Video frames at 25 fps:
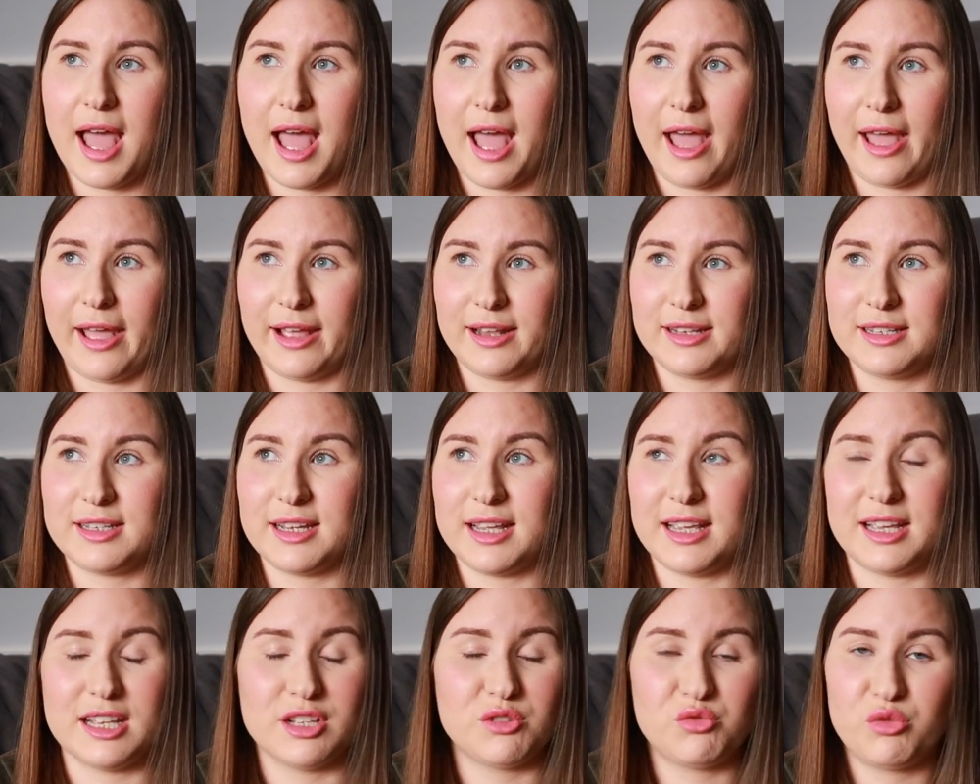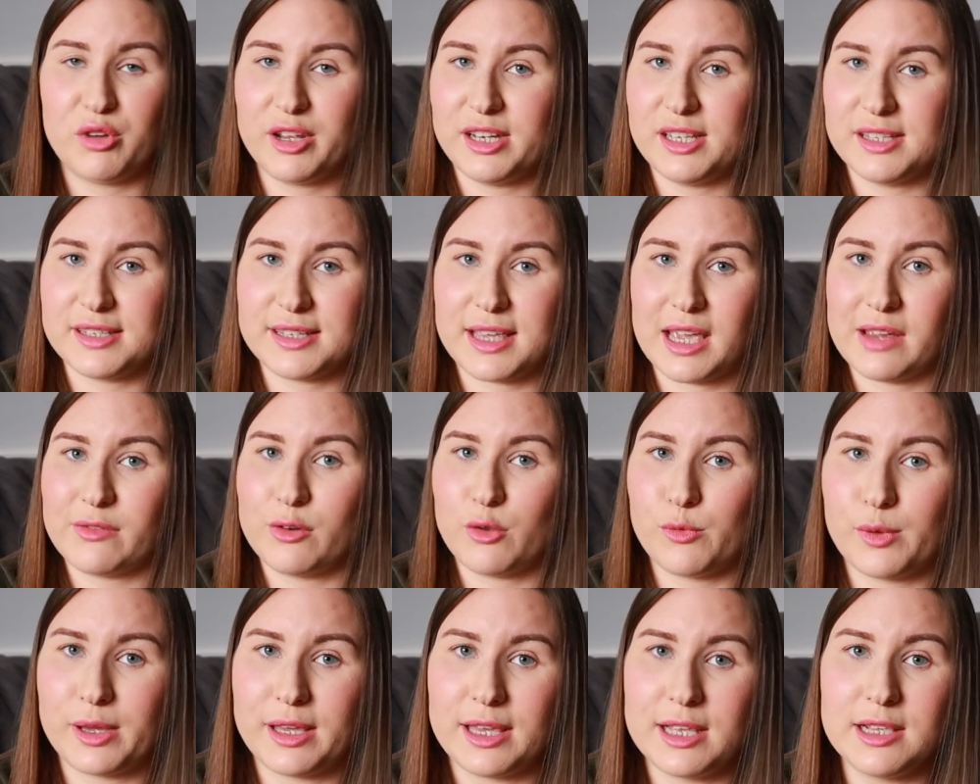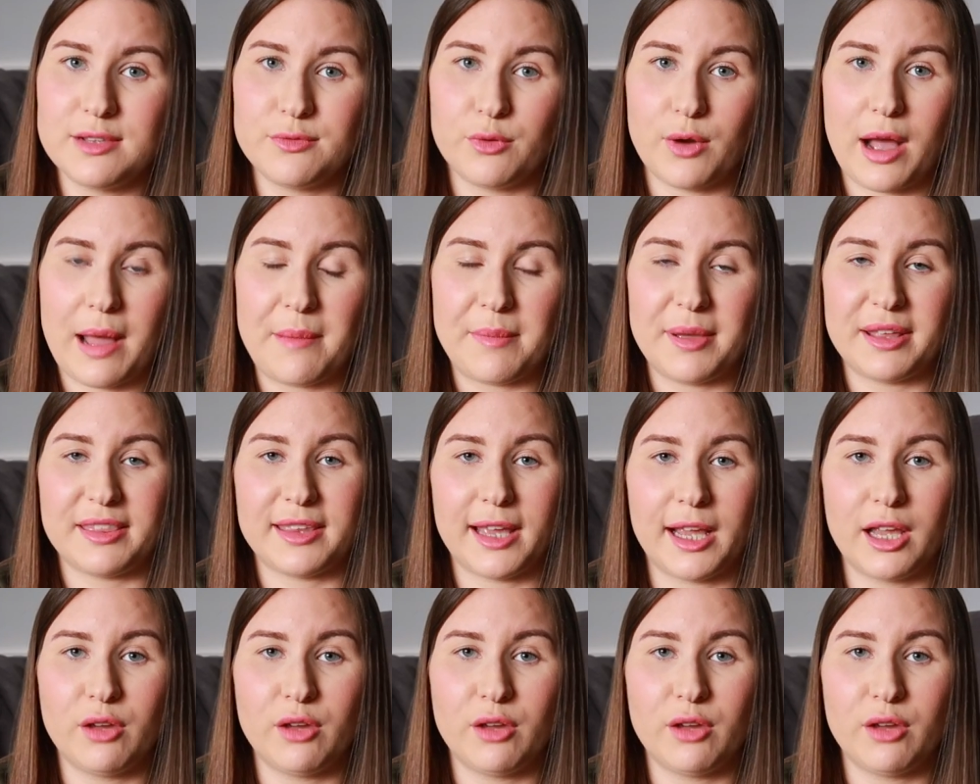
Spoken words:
And it is really scary when kids fall out of bed.